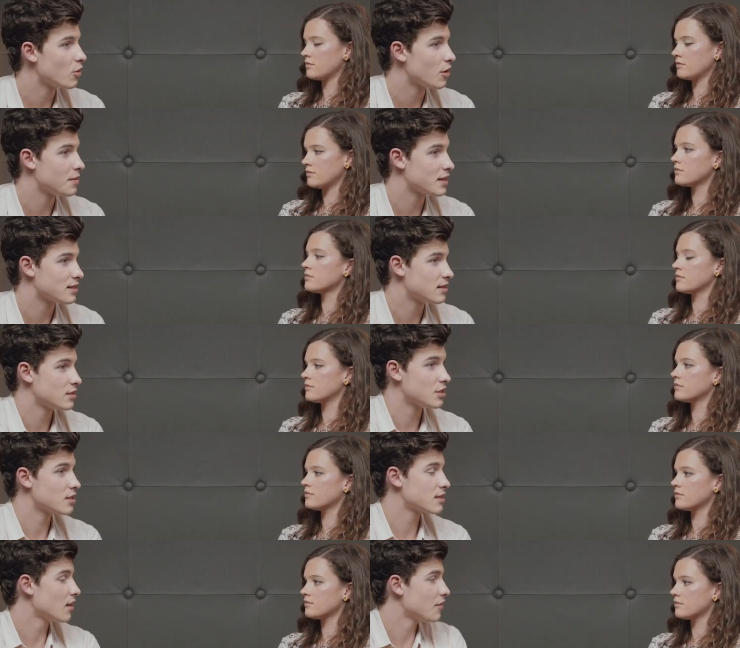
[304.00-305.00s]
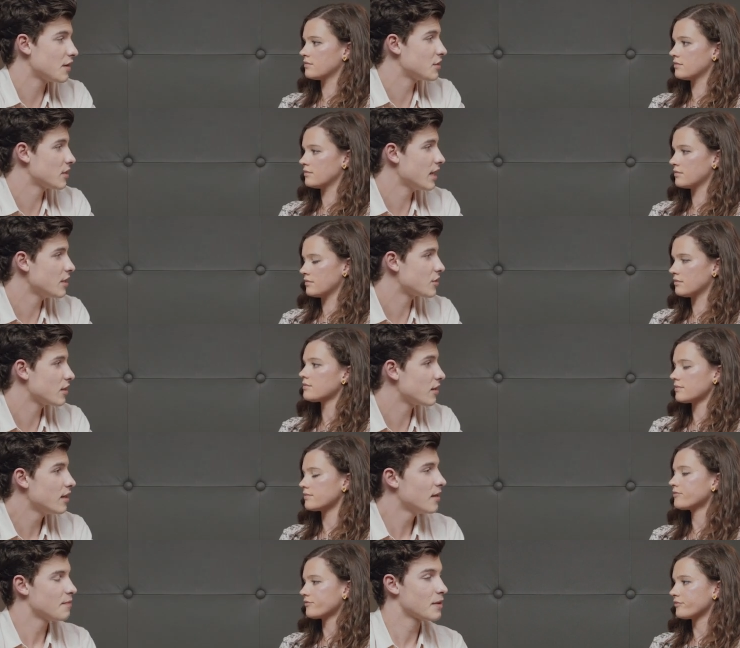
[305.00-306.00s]
Speaker 1: more because mm. it's just self-education.
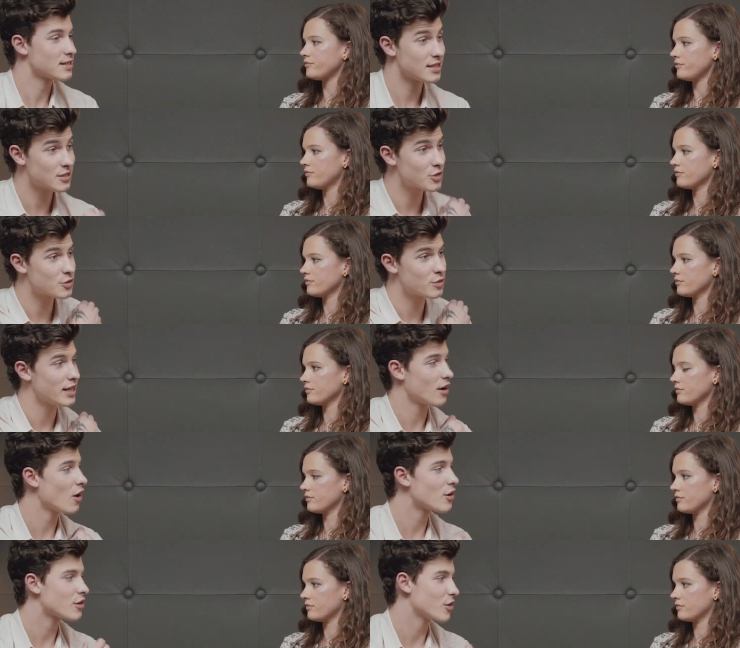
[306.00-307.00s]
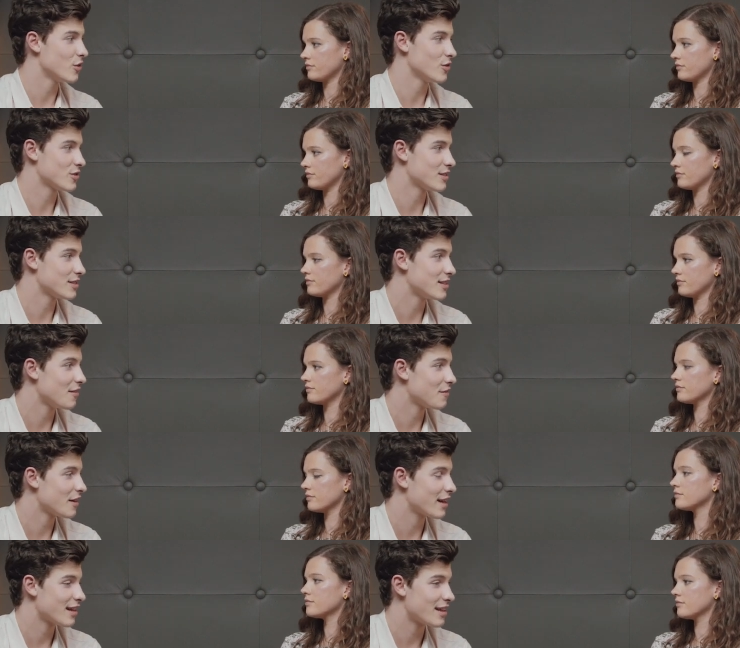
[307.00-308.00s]
My sister's reading articles and stuff
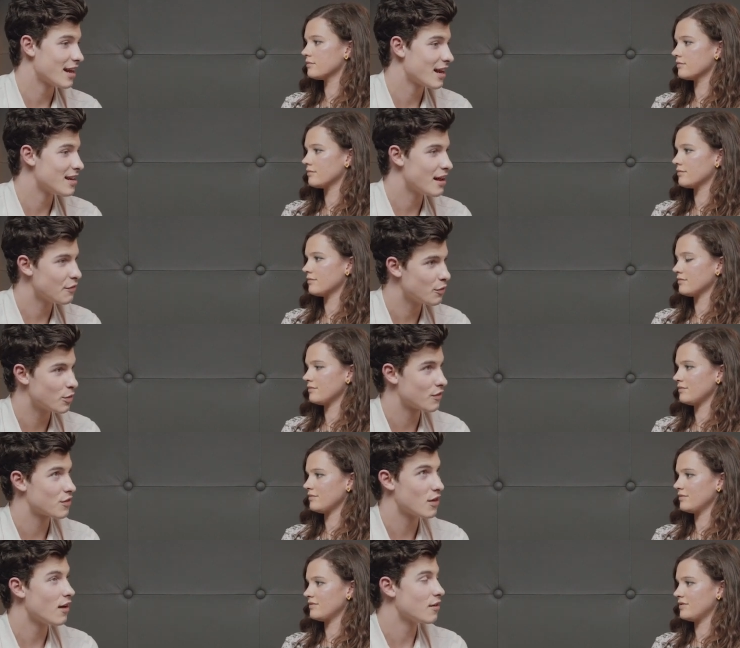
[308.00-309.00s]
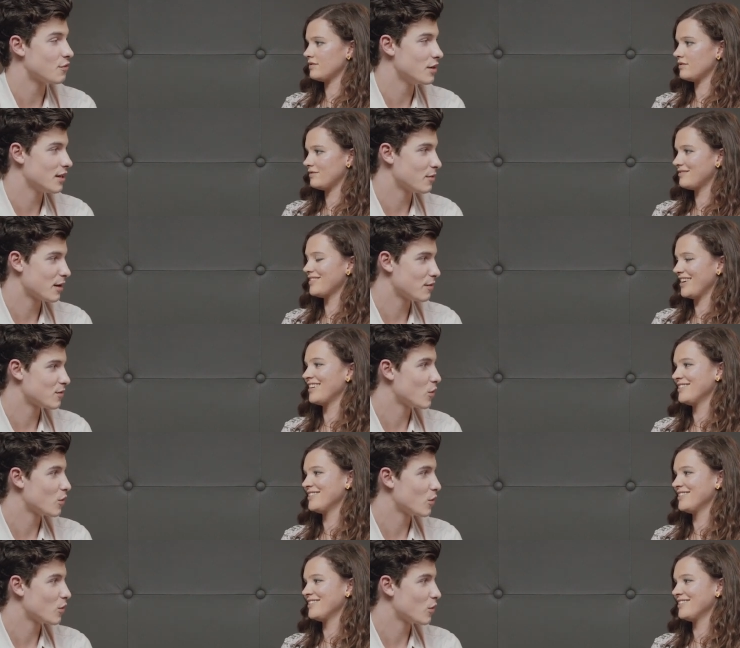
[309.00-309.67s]
like that I never would have thought of reading when yeah. I was